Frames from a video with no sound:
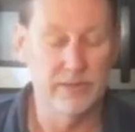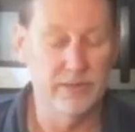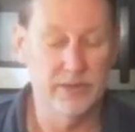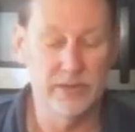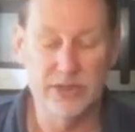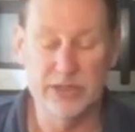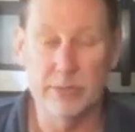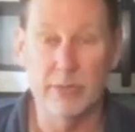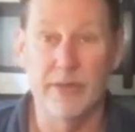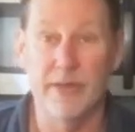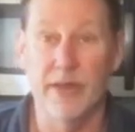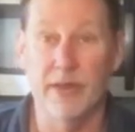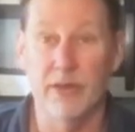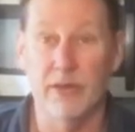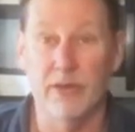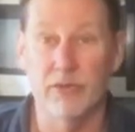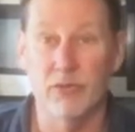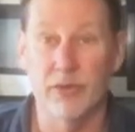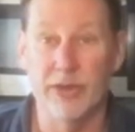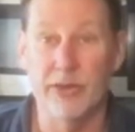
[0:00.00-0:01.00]
some of the
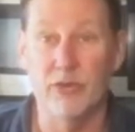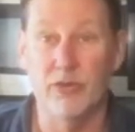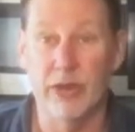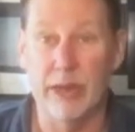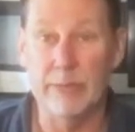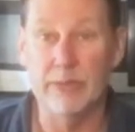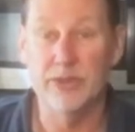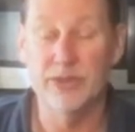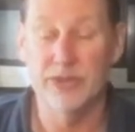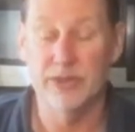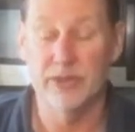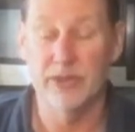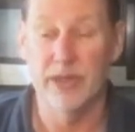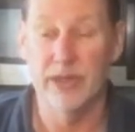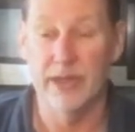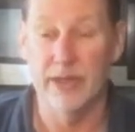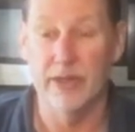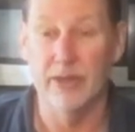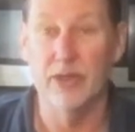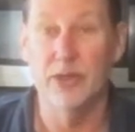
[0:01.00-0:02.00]
other red grapes
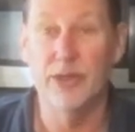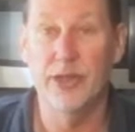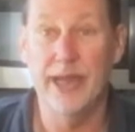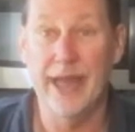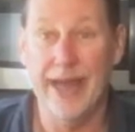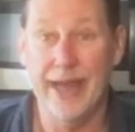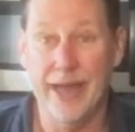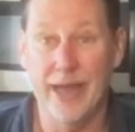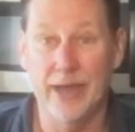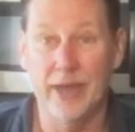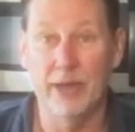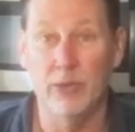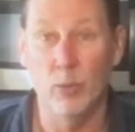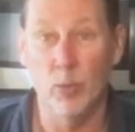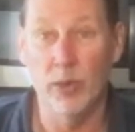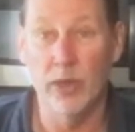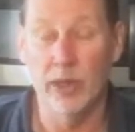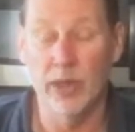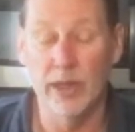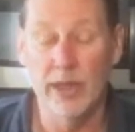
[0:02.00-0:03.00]
uh, can and
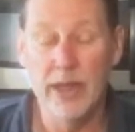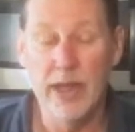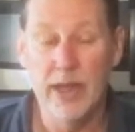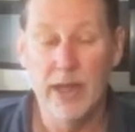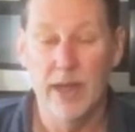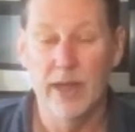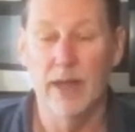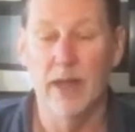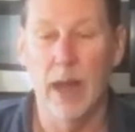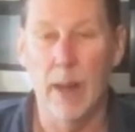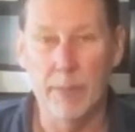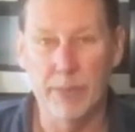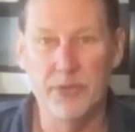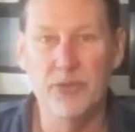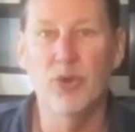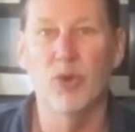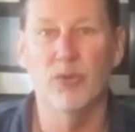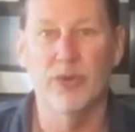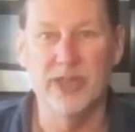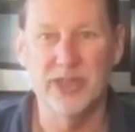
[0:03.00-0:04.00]
will up
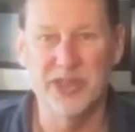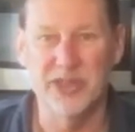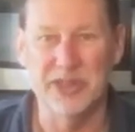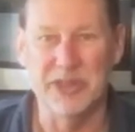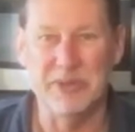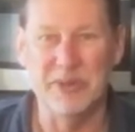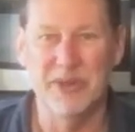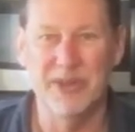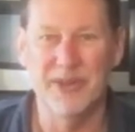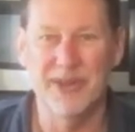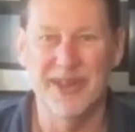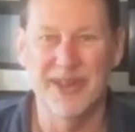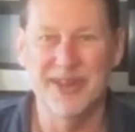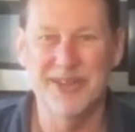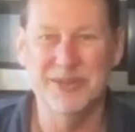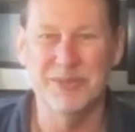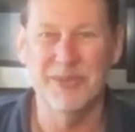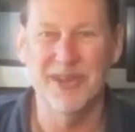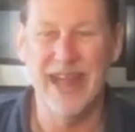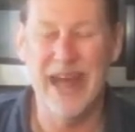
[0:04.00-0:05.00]
until recently with uh,
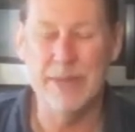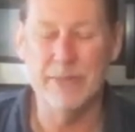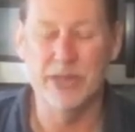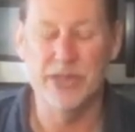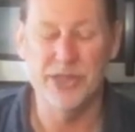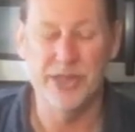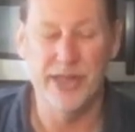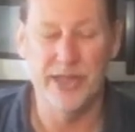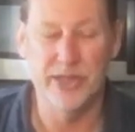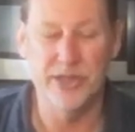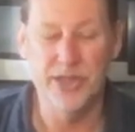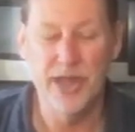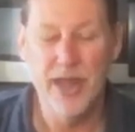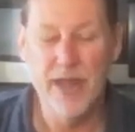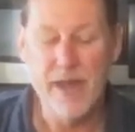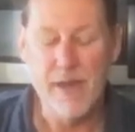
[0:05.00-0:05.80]
some climate change.